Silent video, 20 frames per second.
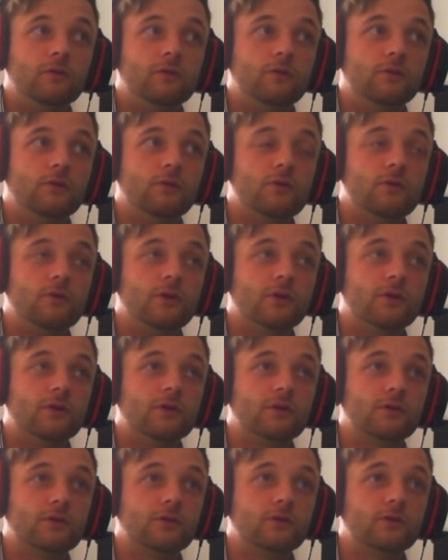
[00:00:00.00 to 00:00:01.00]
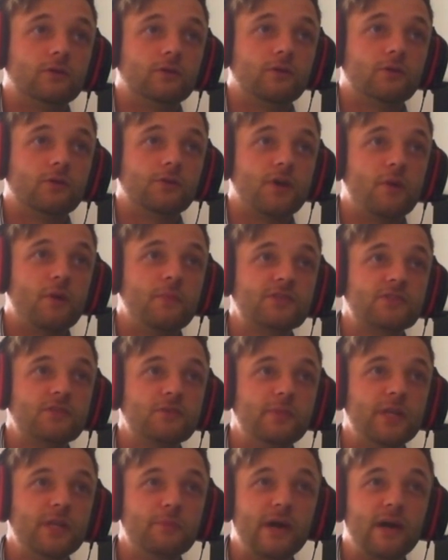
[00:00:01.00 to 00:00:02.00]
Oh, God, I must have
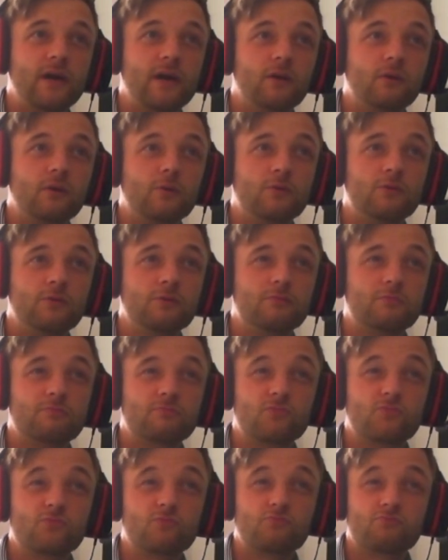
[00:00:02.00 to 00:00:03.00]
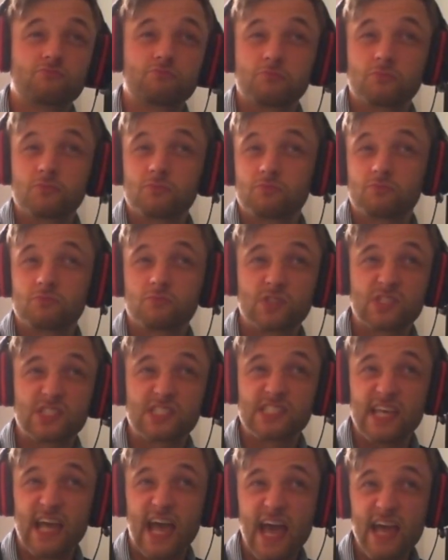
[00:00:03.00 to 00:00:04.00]
been about
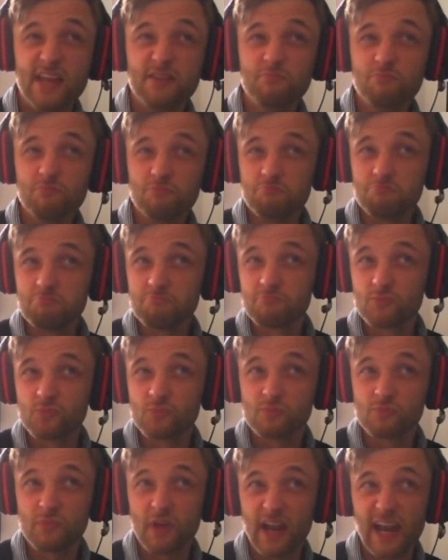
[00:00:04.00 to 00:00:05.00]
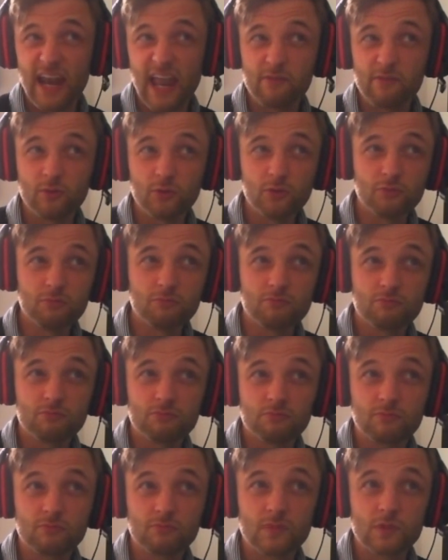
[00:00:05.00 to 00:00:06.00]
10, 11,
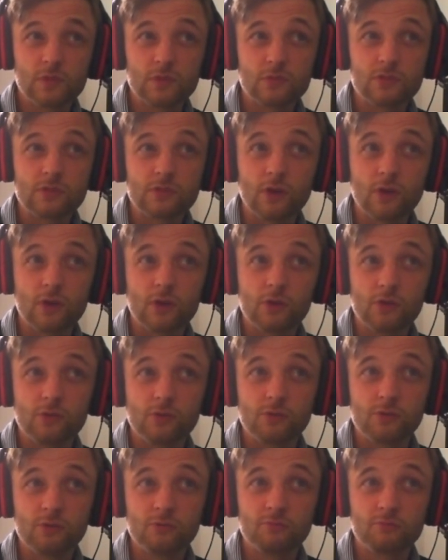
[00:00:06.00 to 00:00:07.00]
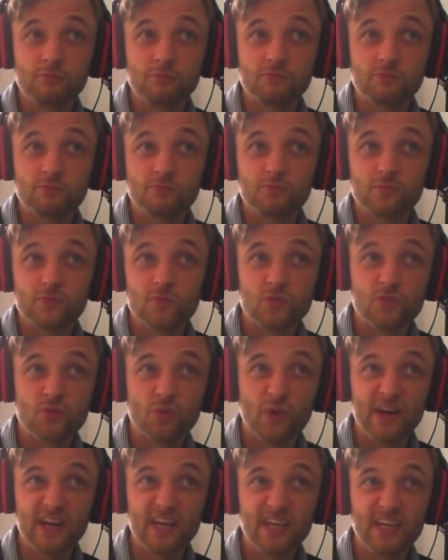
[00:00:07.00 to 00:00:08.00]
so
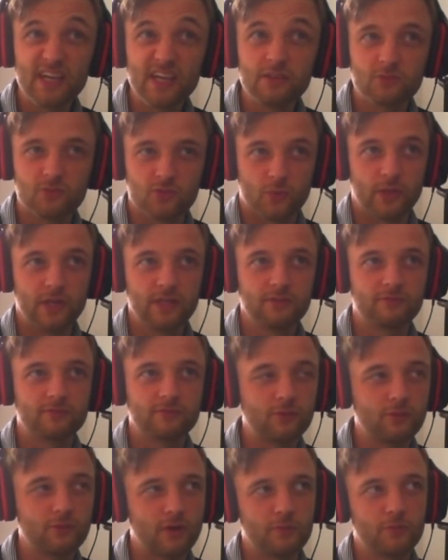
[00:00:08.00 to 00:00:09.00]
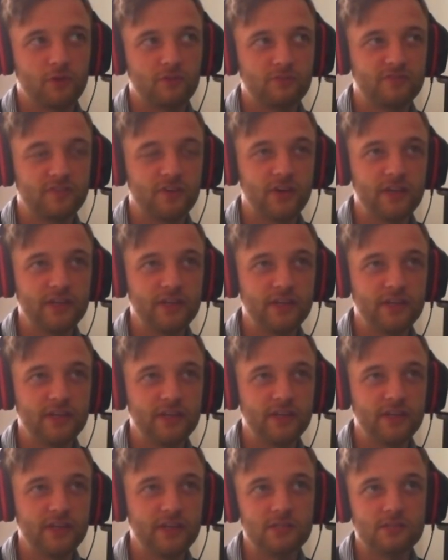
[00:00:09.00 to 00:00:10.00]
20, I'm not 30
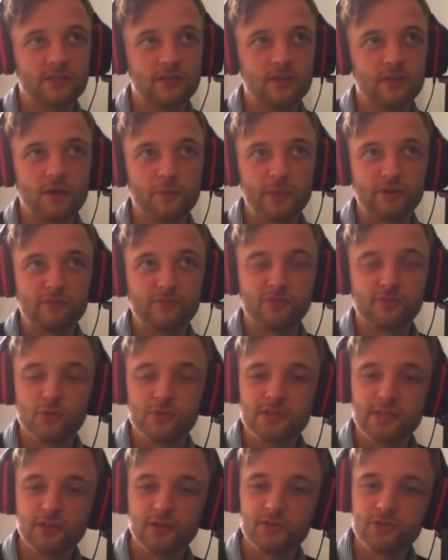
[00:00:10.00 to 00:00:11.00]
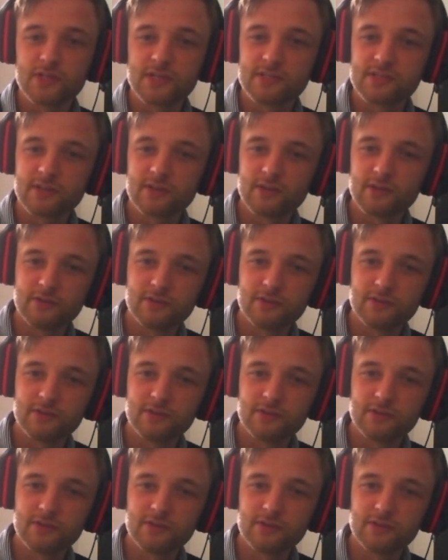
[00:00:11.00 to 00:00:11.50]
yet, geez, about 14 odd years ago,